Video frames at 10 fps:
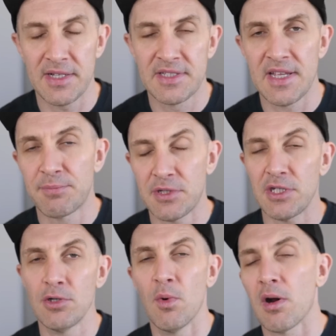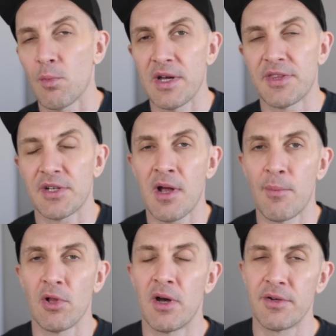Except you are with a
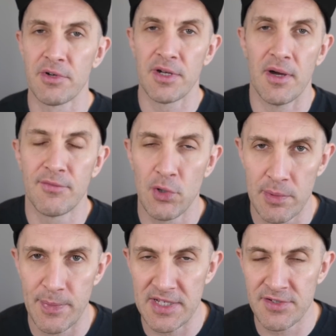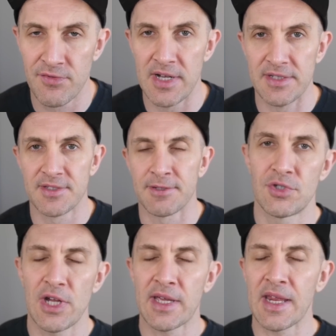couple hundred of your best friends.
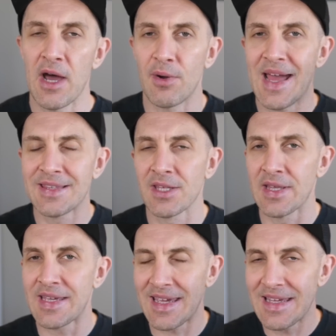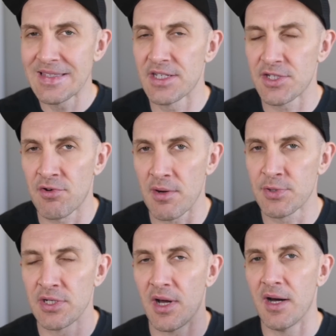Check it out at the link in the
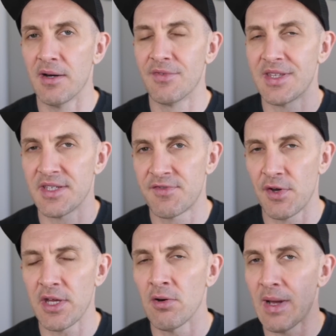description of this video.